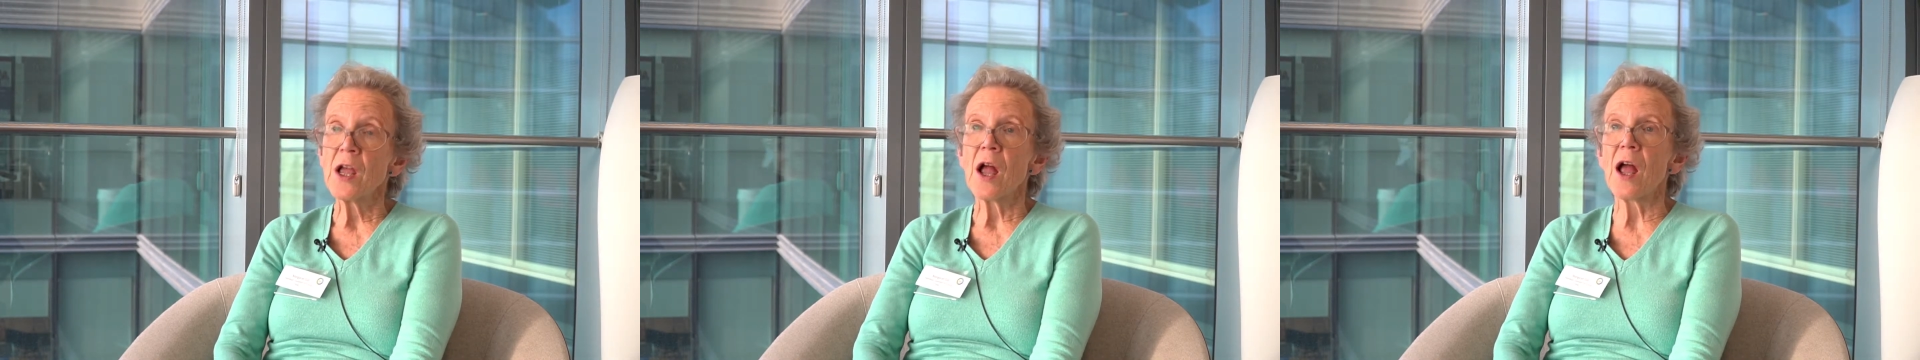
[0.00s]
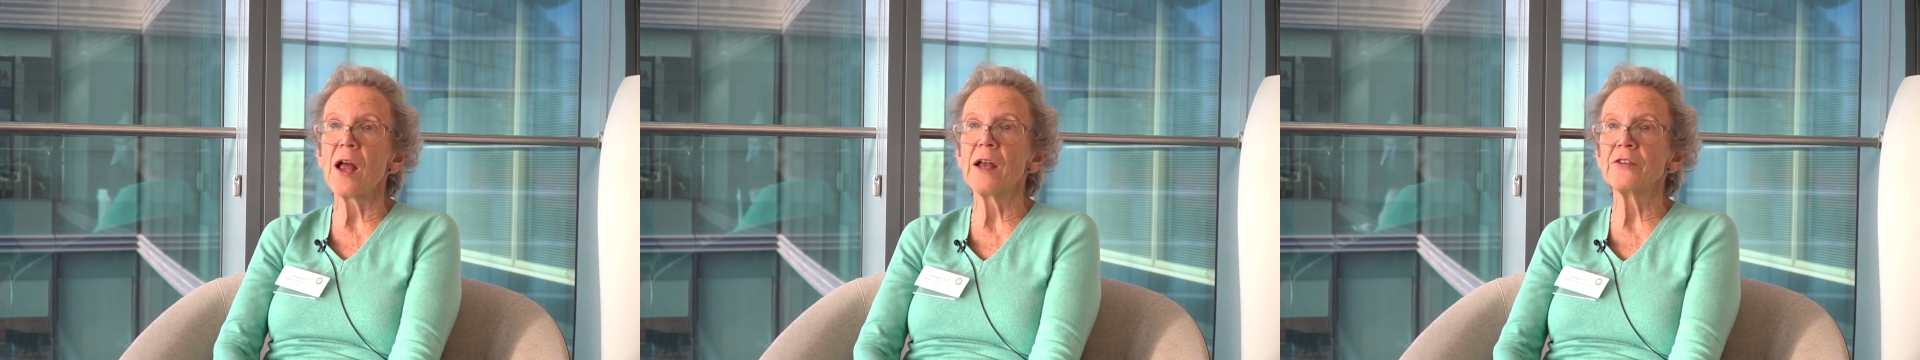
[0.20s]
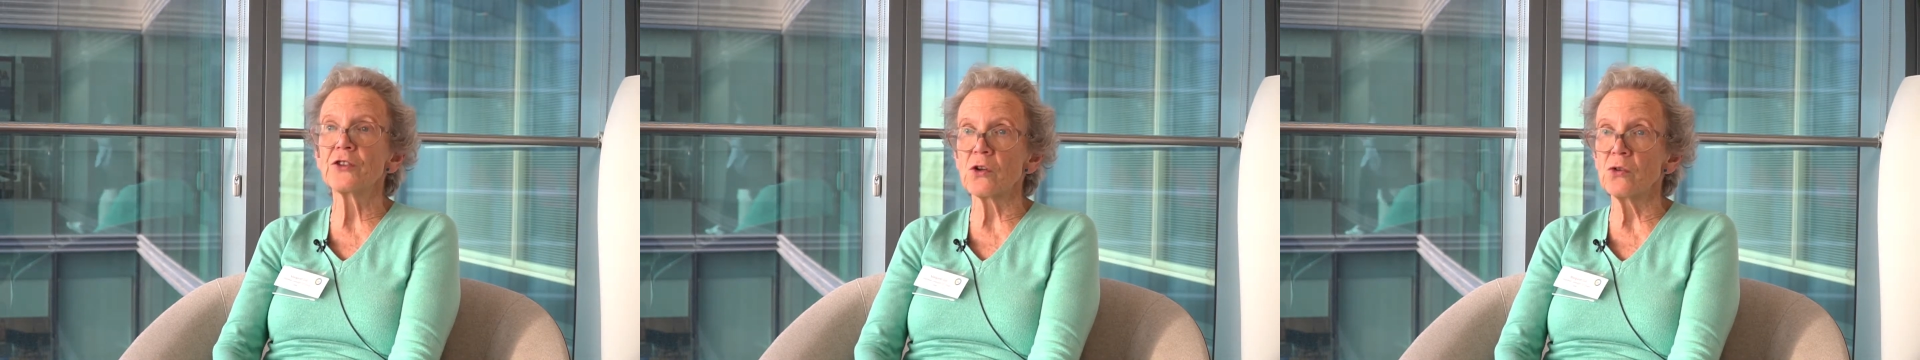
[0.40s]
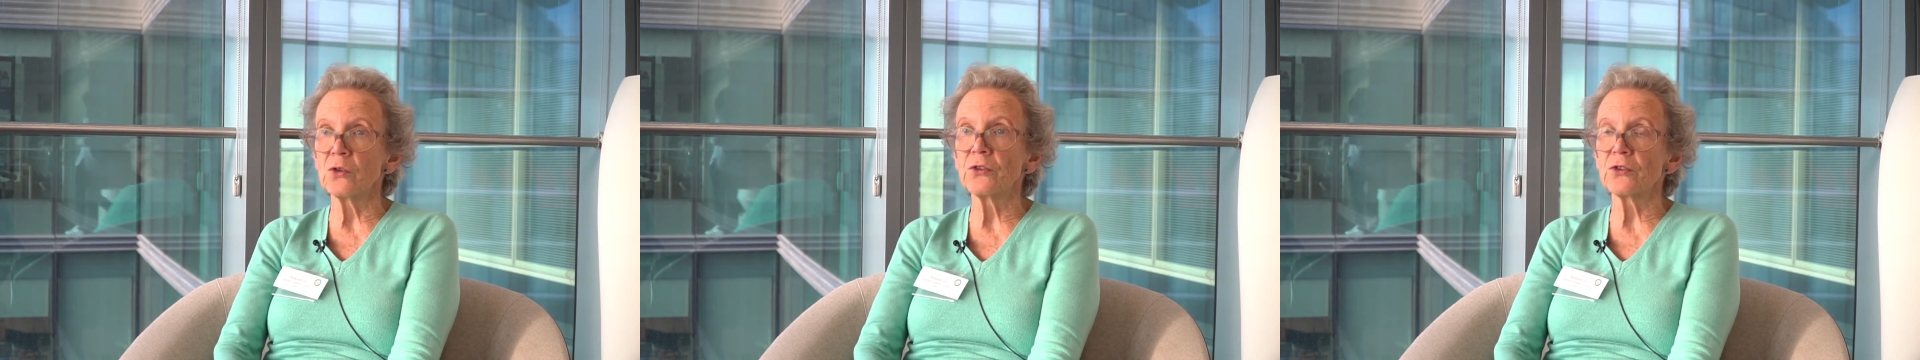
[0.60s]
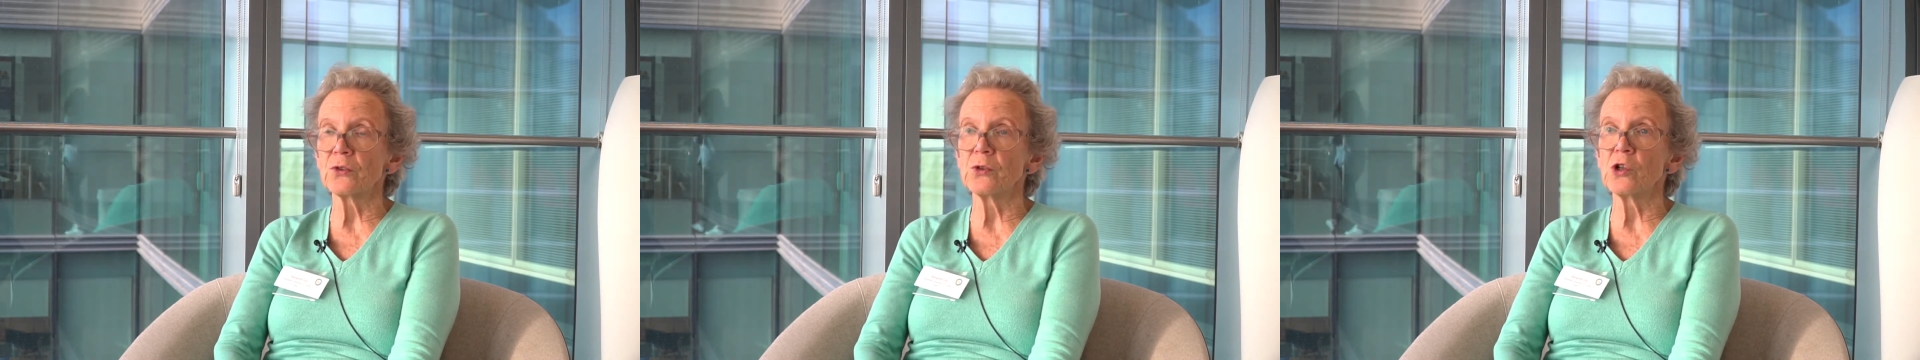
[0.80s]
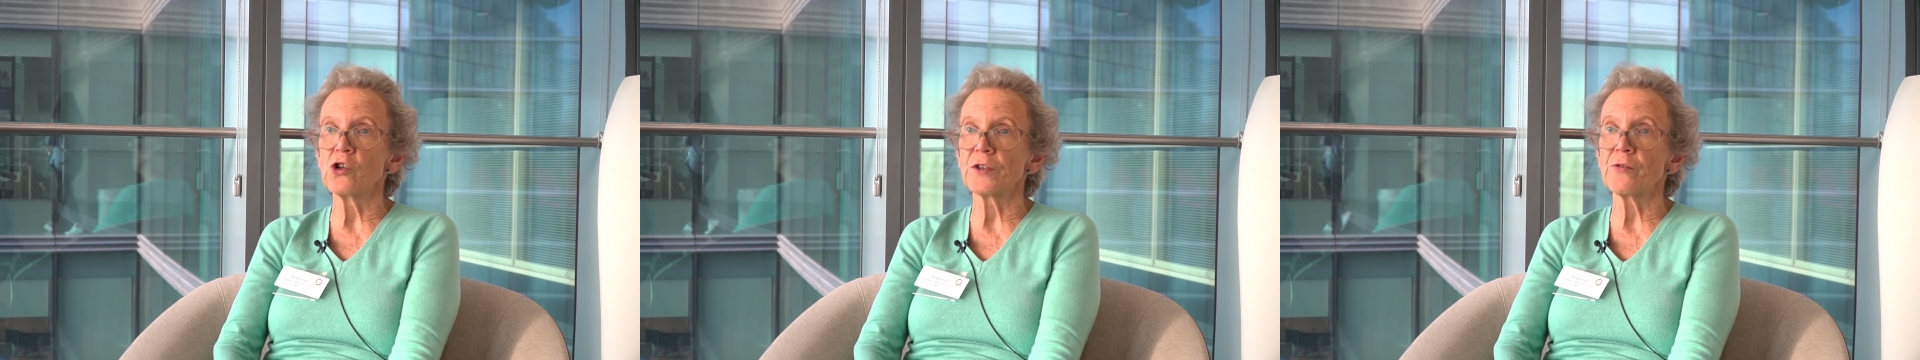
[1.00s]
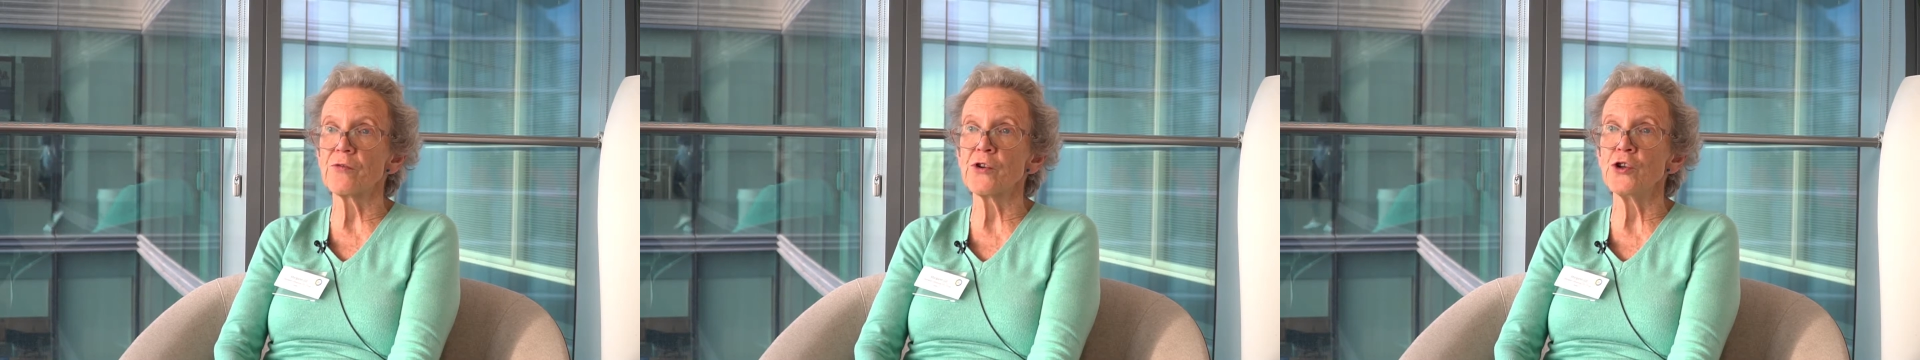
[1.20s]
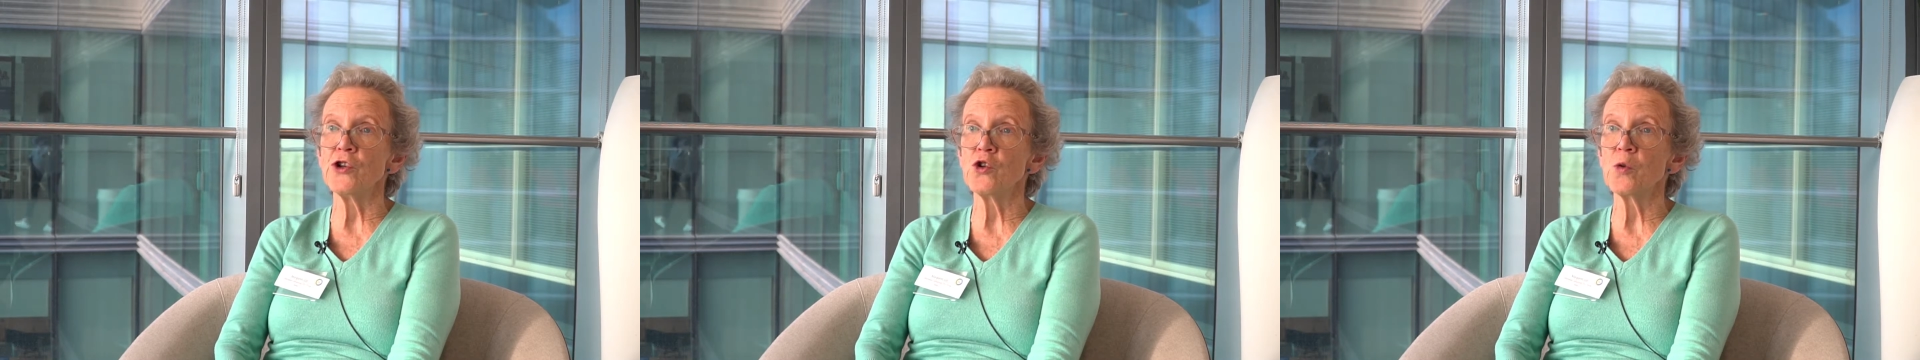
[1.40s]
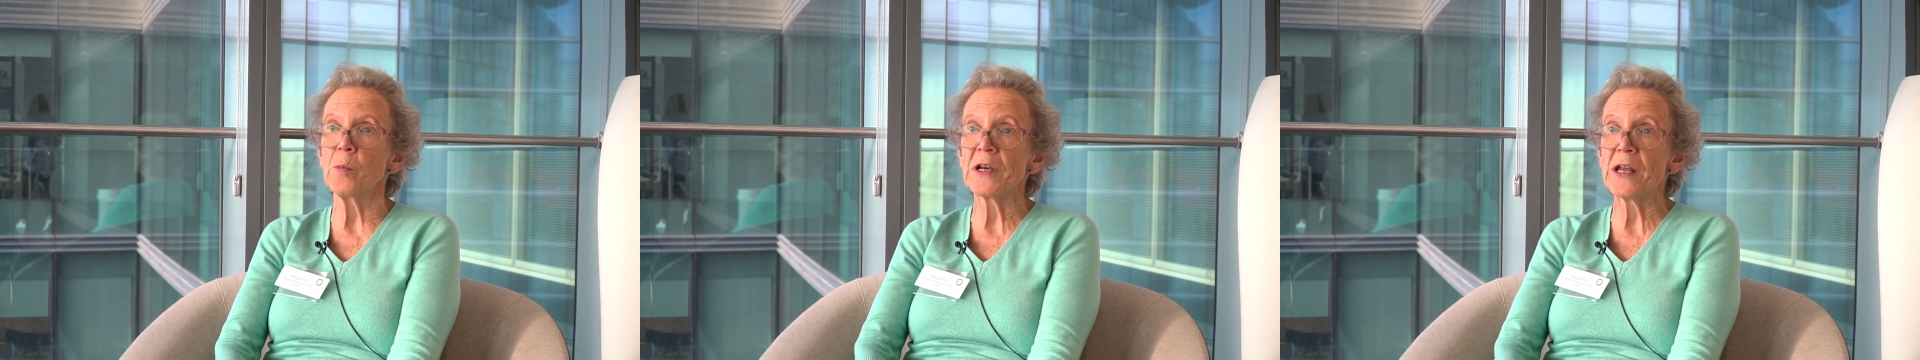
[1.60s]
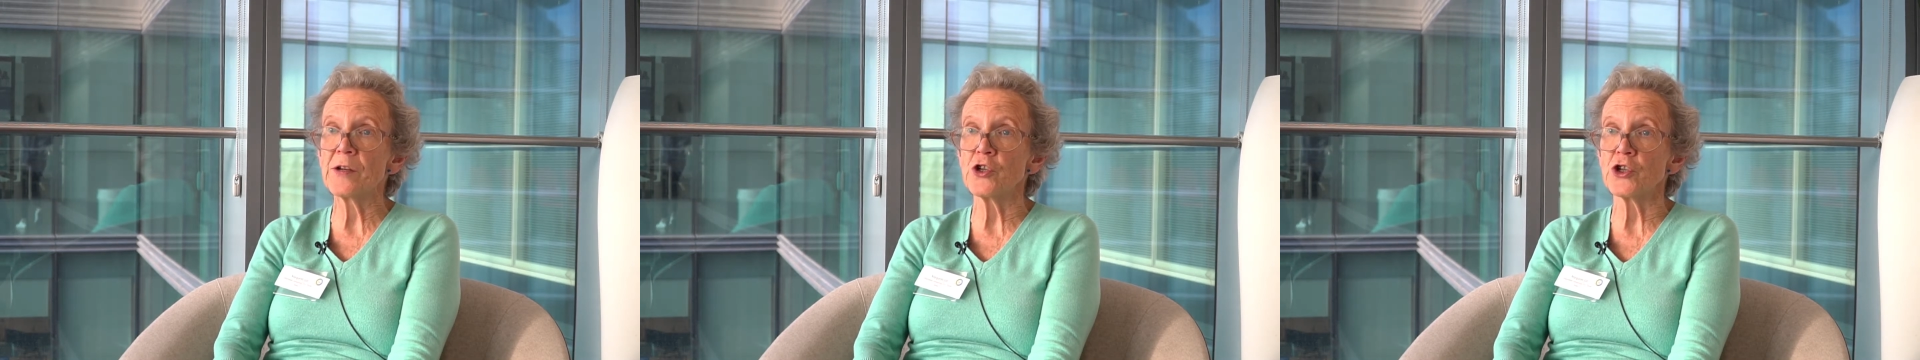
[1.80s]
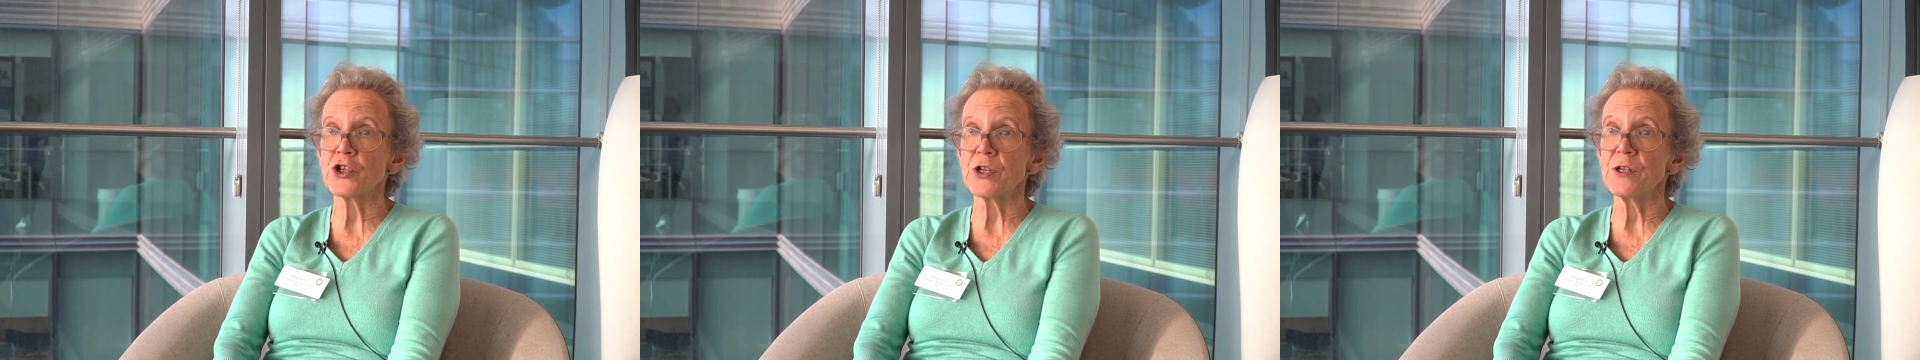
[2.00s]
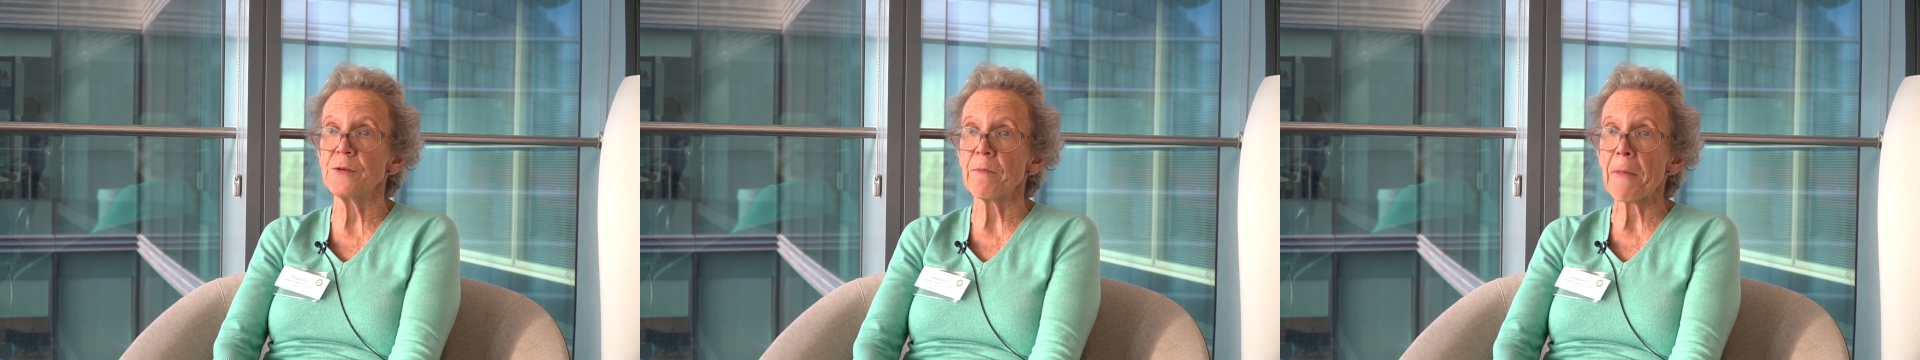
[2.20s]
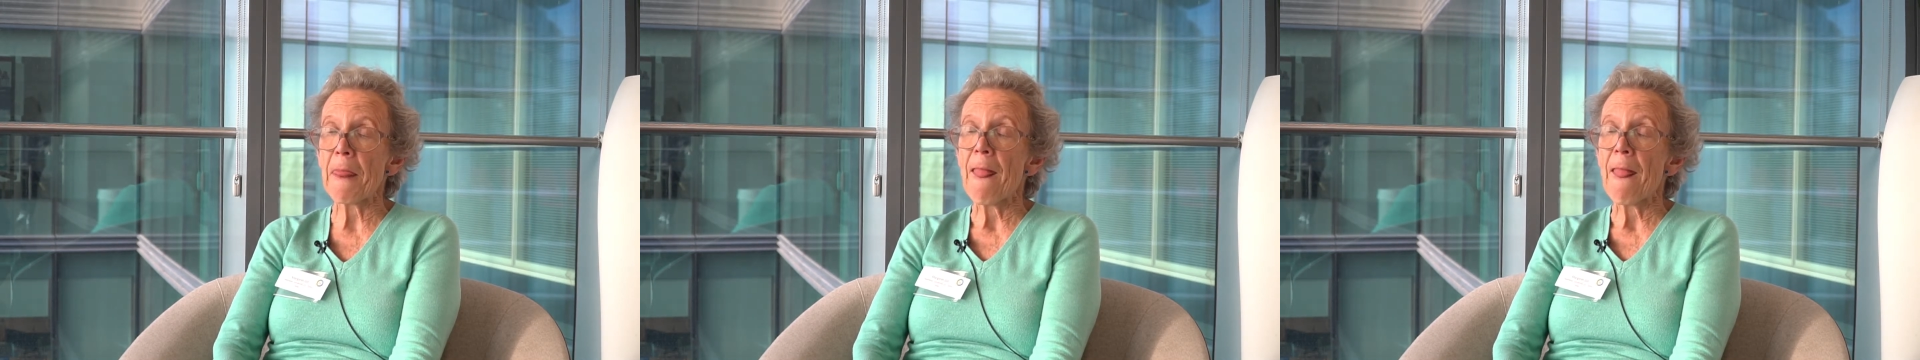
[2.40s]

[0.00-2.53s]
and also a lot of renewable energy.